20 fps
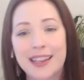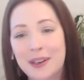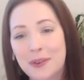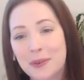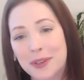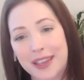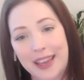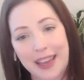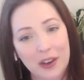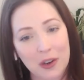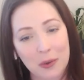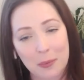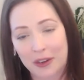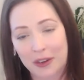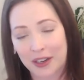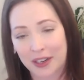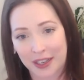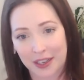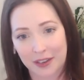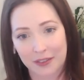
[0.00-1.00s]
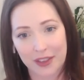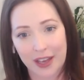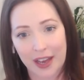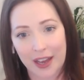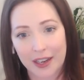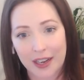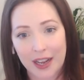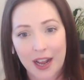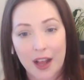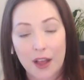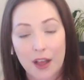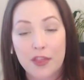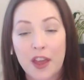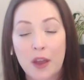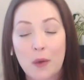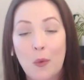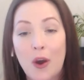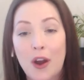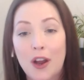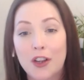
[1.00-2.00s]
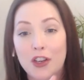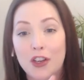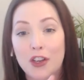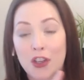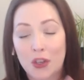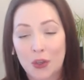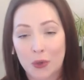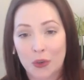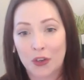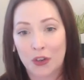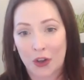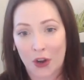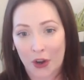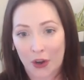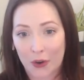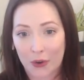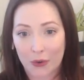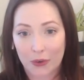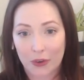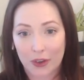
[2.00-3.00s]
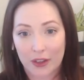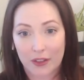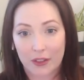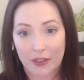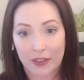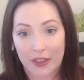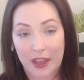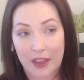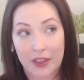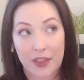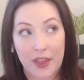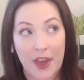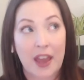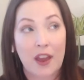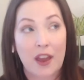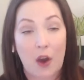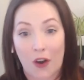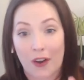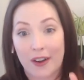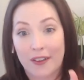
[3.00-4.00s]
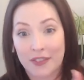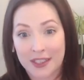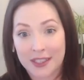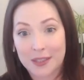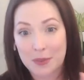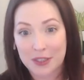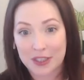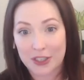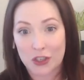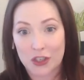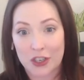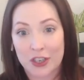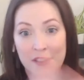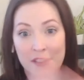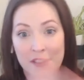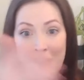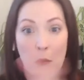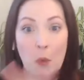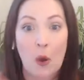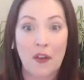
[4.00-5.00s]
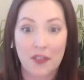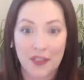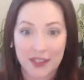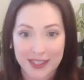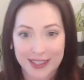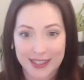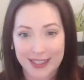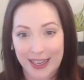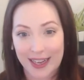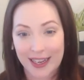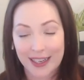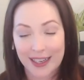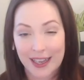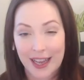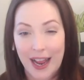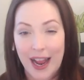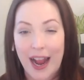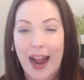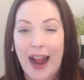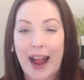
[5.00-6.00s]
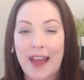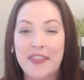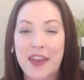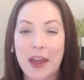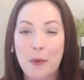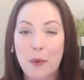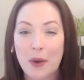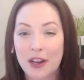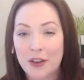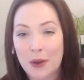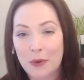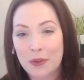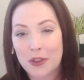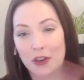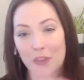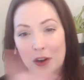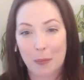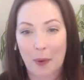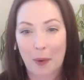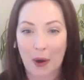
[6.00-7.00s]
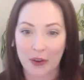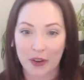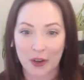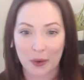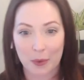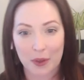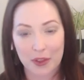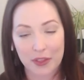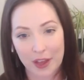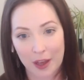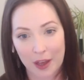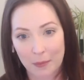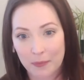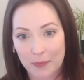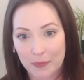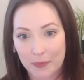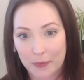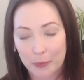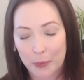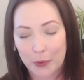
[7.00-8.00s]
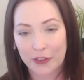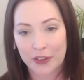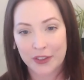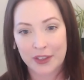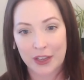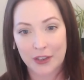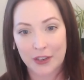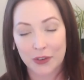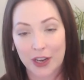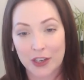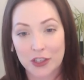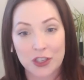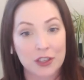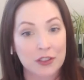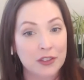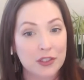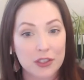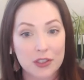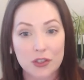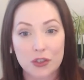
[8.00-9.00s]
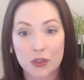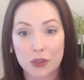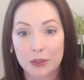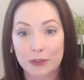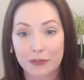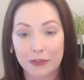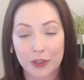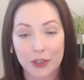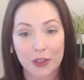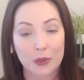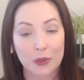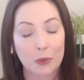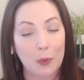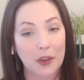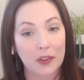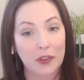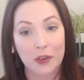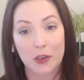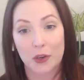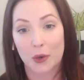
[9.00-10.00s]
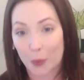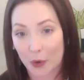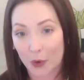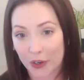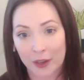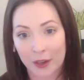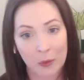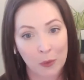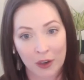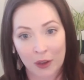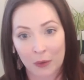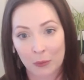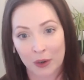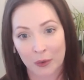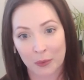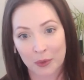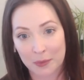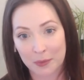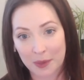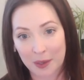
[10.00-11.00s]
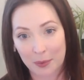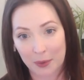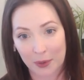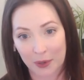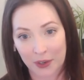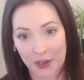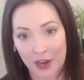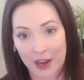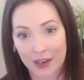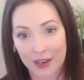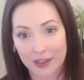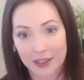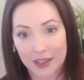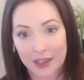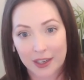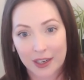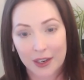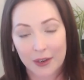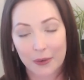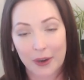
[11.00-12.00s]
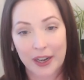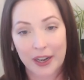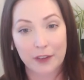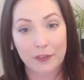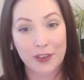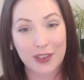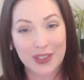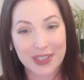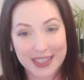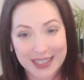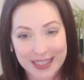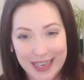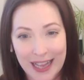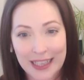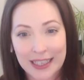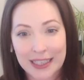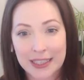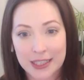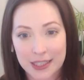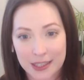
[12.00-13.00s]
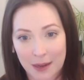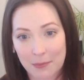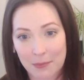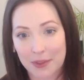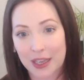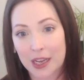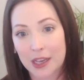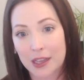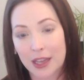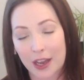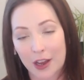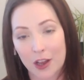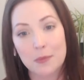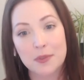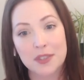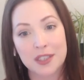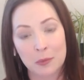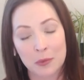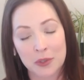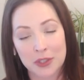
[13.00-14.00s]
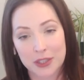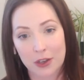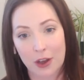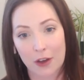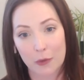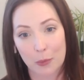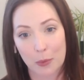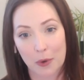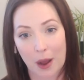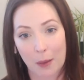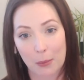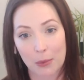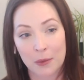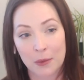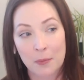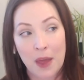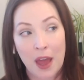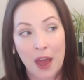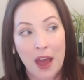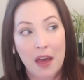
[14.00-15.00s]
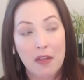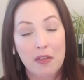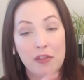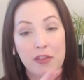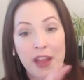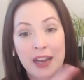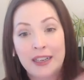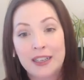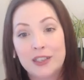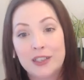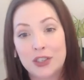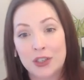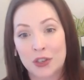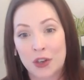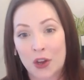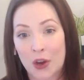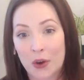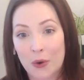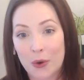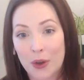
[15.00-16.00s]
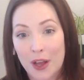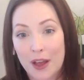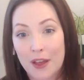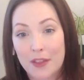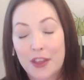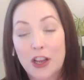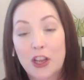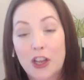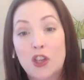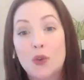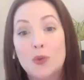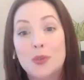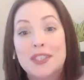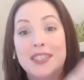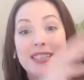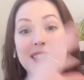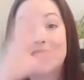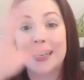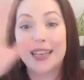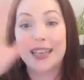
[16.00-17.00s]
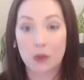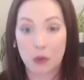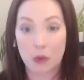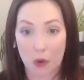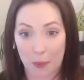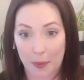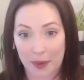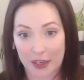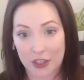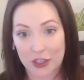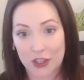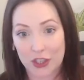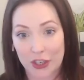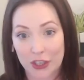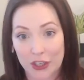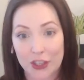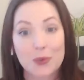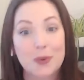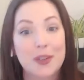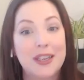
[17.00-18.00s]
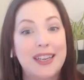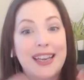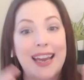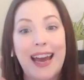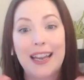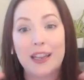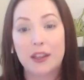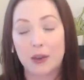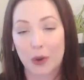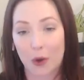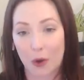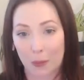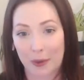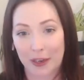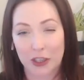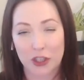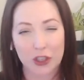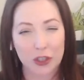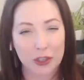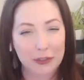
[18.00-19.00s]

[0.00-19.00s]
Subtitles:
They don't care about any of that. They want you to know that they are in this position and they want this thing. And they want to know that you're a partner with them moving in that direction. And this is true for you, whether you're working one-on-one with people or not, right? If you're selling something that helps someone solve a problem, they need to know that you see the whole picture. You get their whole picture.